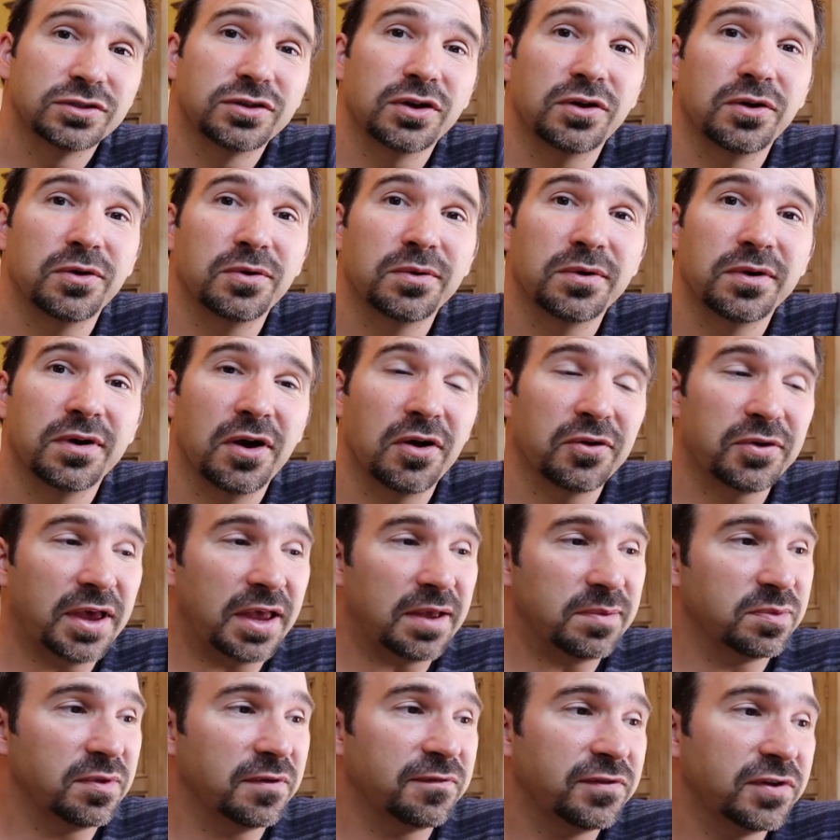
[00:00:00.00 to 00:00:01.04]
So,
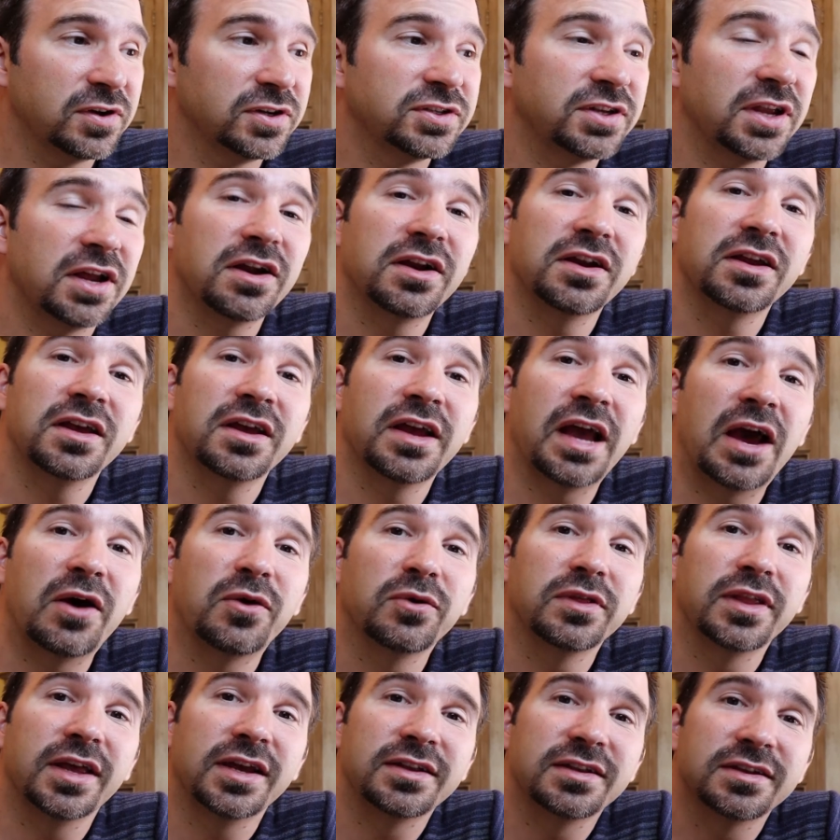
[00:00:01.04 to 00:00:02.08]
okay, the first area I
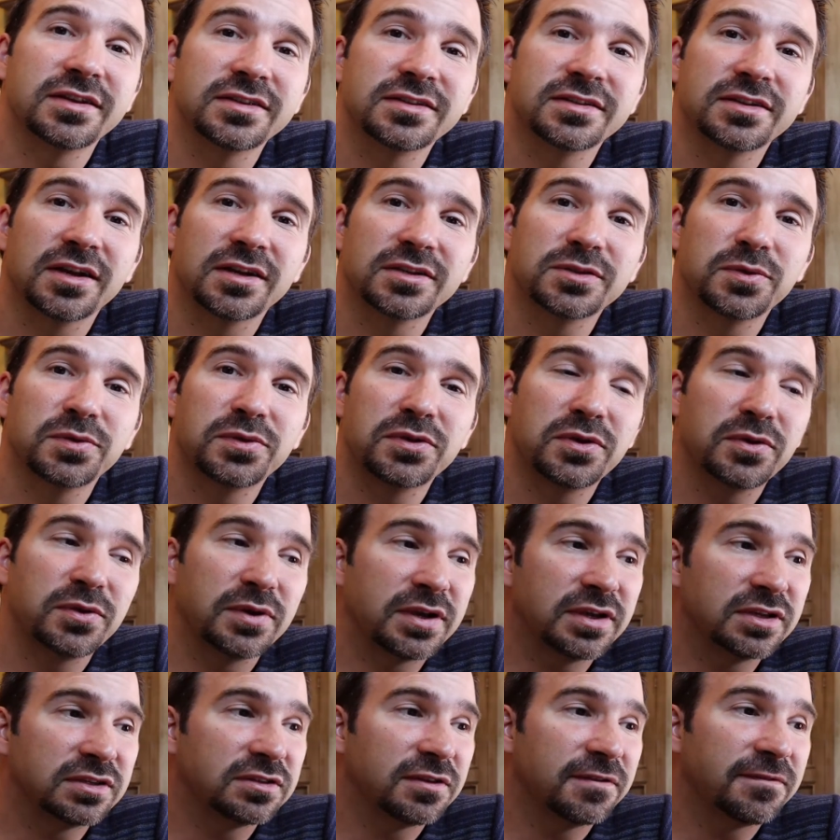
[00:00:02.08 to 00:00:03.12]
would like to discuss with you
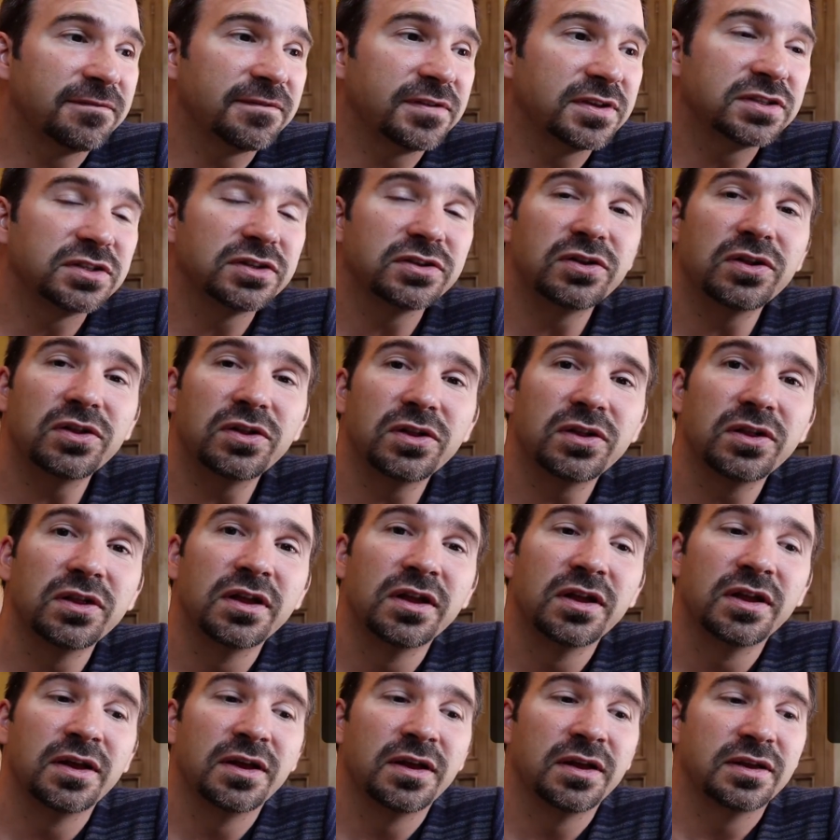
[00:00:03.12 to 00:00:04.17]
is physical
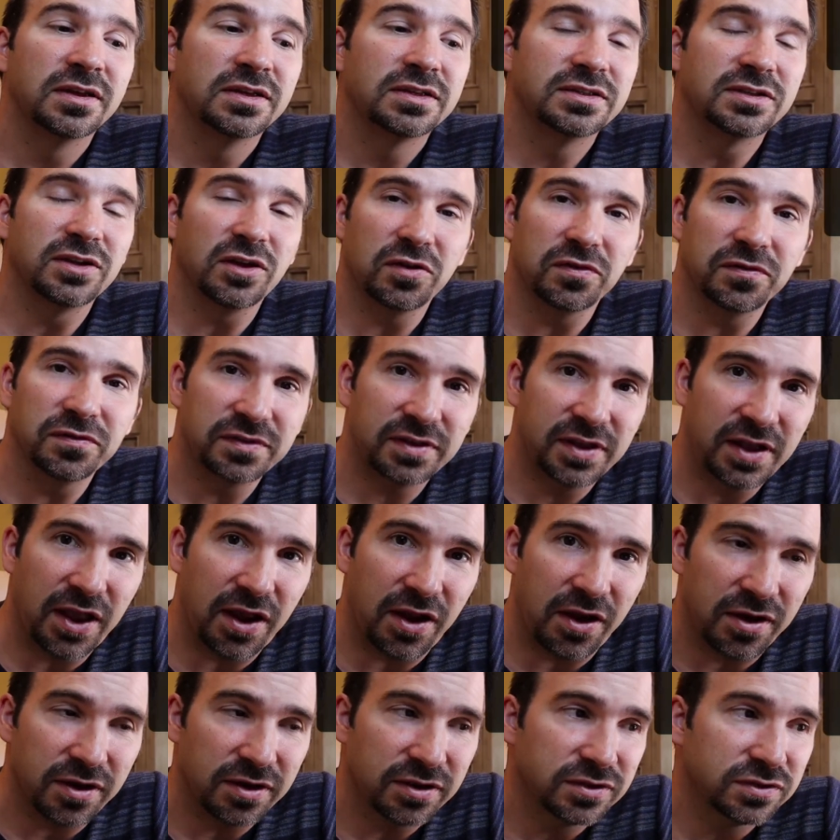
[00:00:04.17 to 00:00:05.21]
self
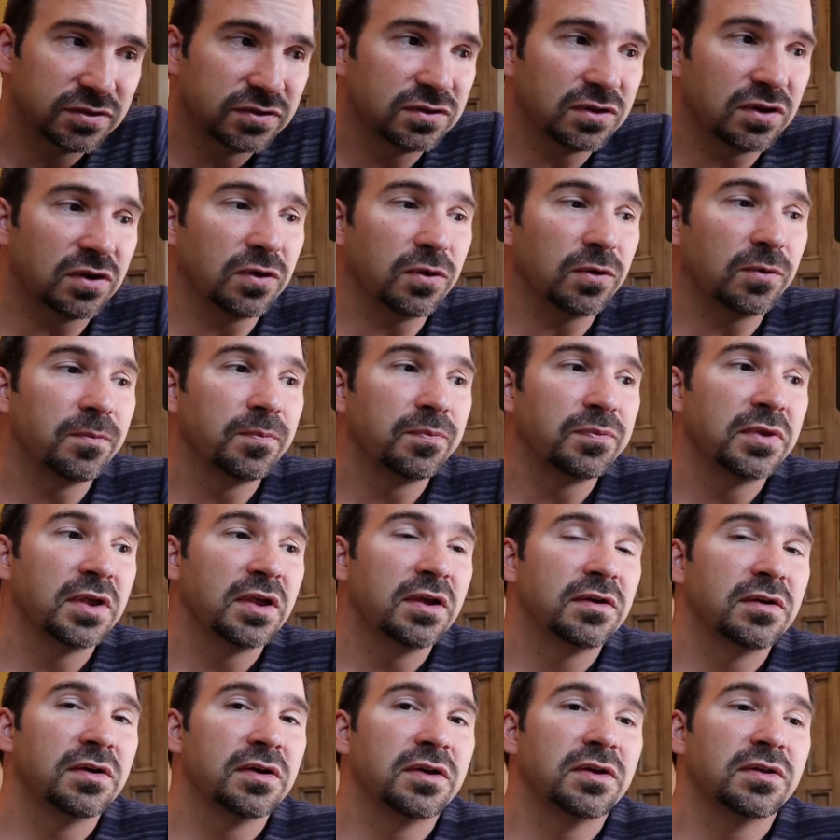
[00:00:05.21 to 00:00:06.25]
care. So,
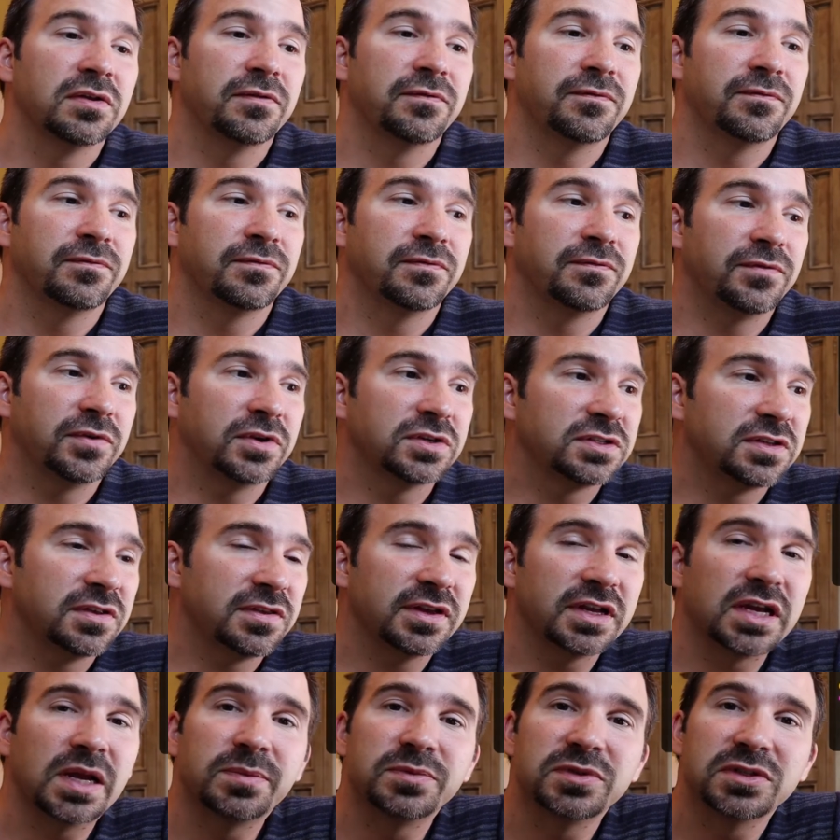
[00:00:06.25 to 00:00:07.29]
first thing
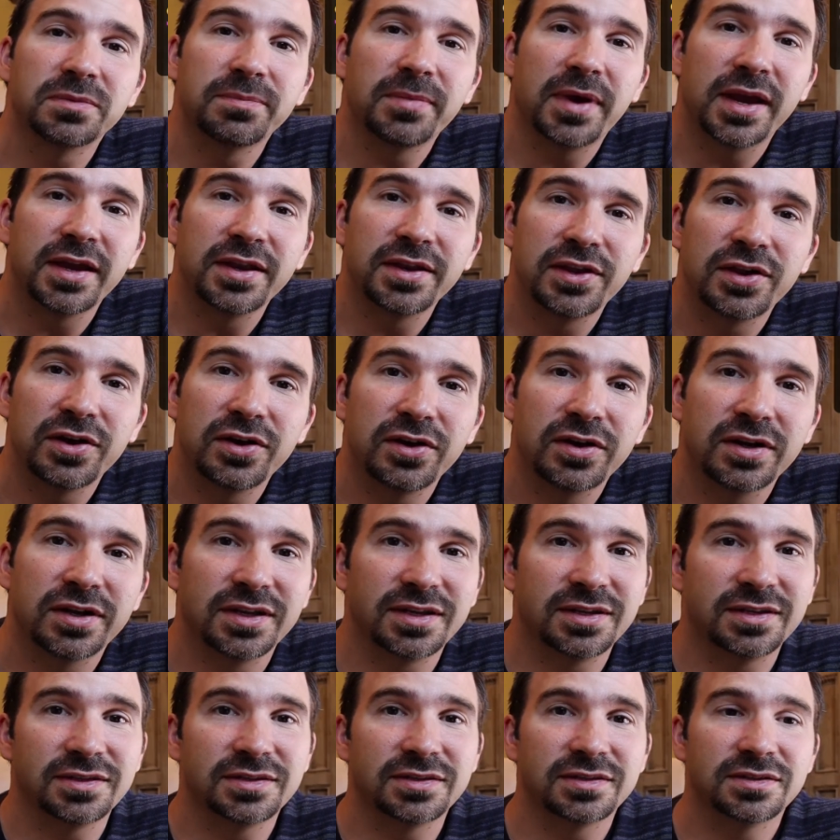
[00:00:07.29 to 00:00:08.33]
that comes to mind here
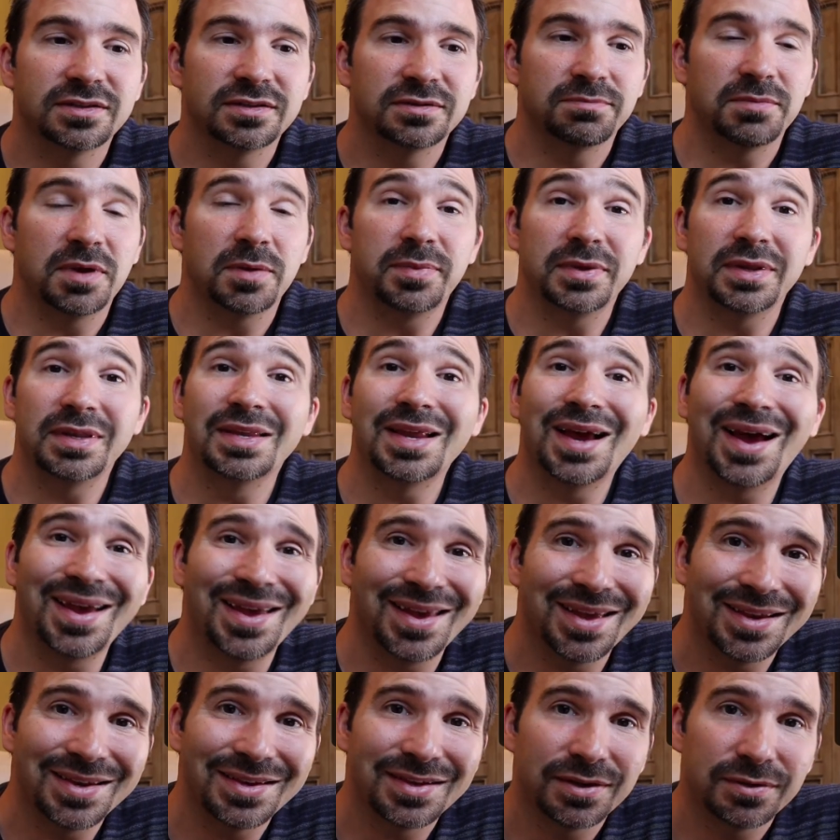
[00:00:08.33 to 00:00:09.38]
is maybe
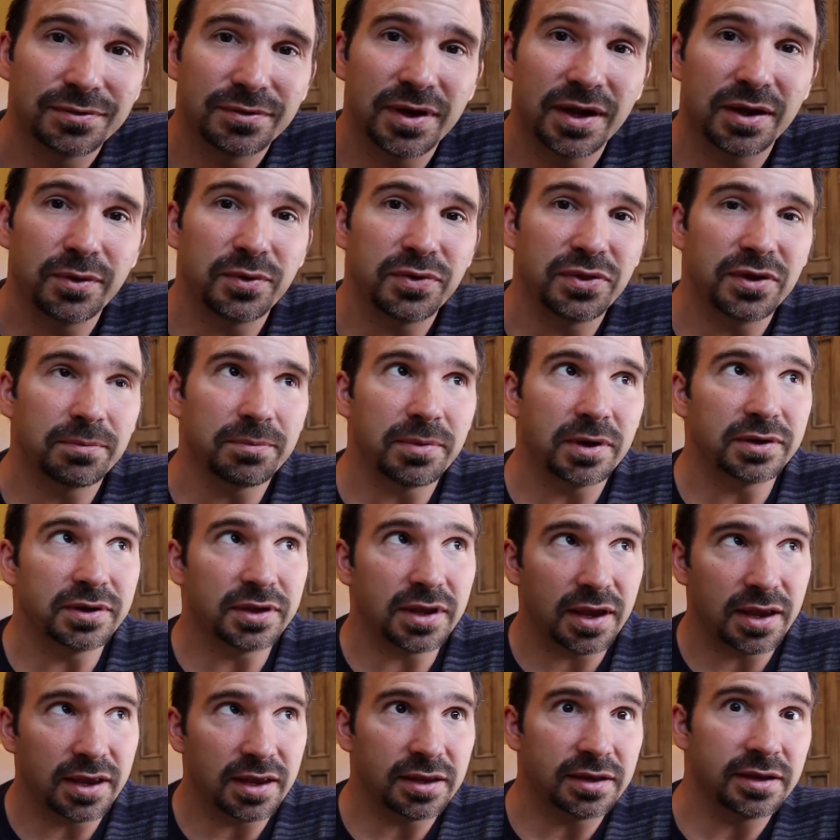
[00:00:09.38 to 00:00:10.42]
diet, right? We think about
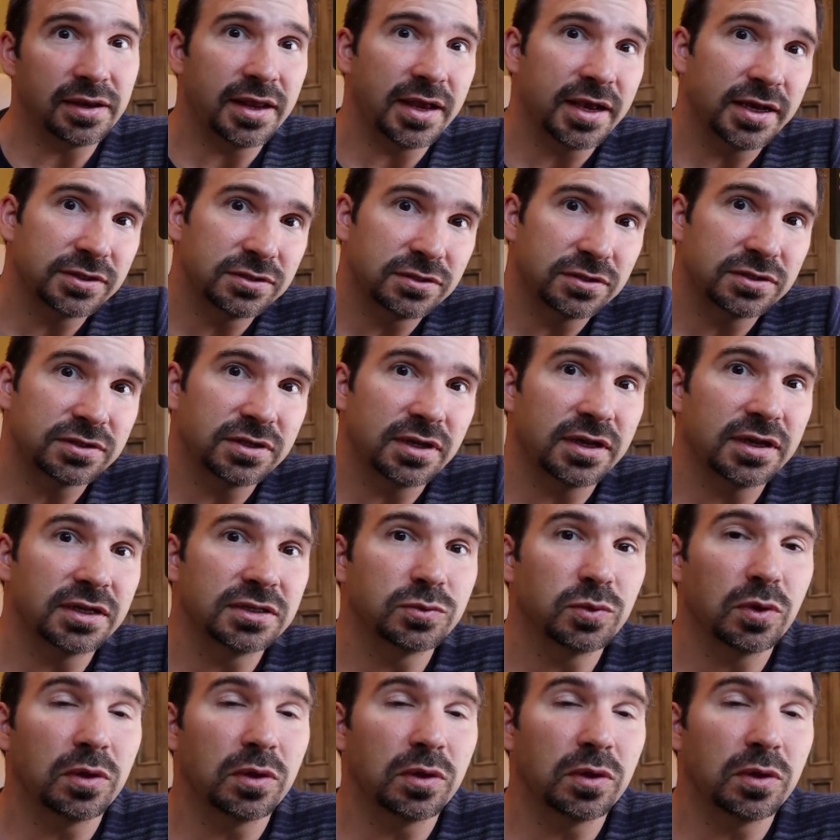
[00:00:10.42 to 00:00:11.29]
diet and exercise.